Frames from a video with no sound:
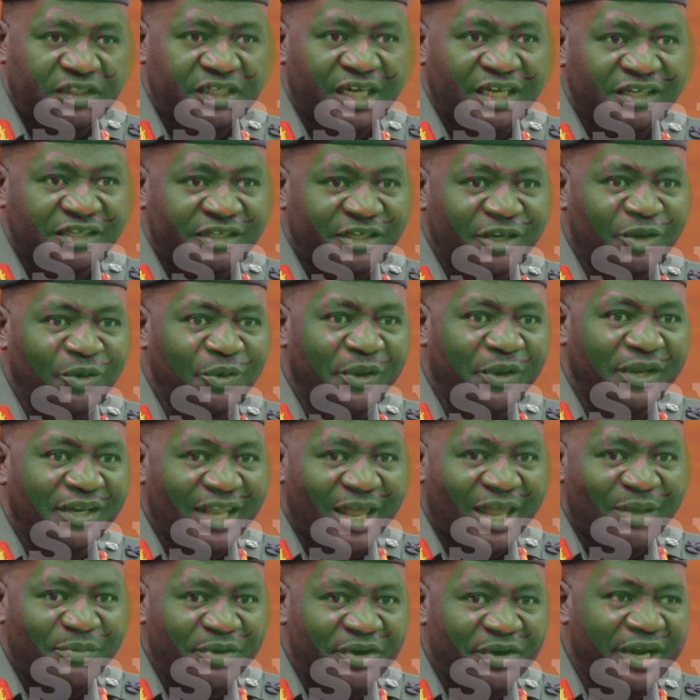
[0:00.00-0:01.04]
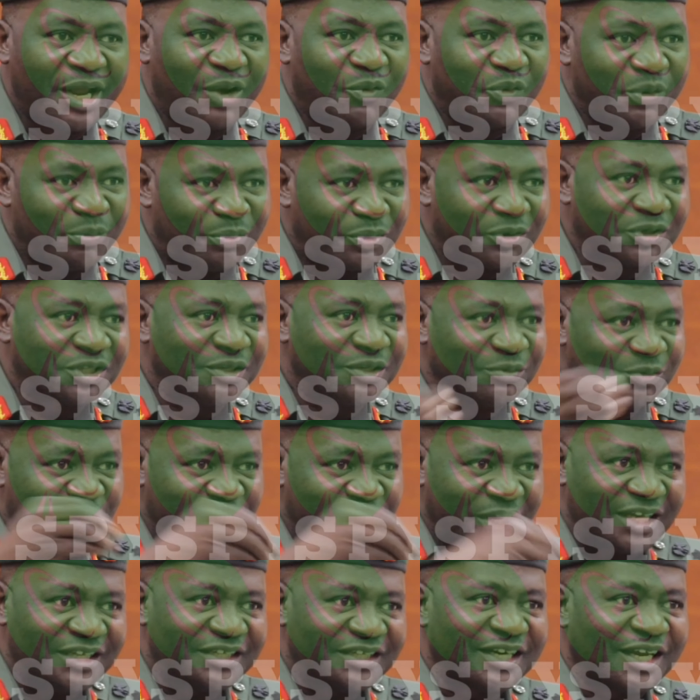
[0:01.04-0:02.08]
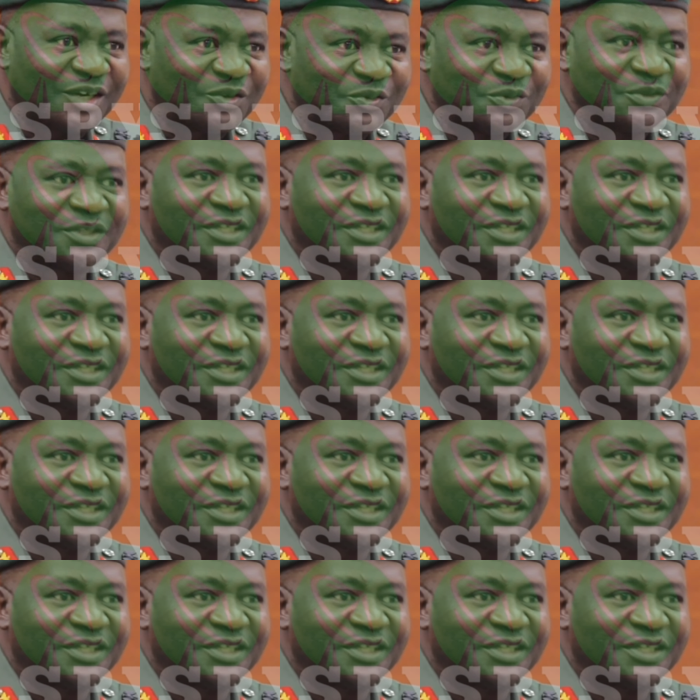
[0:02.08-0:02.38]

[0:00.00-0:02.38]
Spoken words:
Charles Taylor in Liberia, we brought him to Nigeria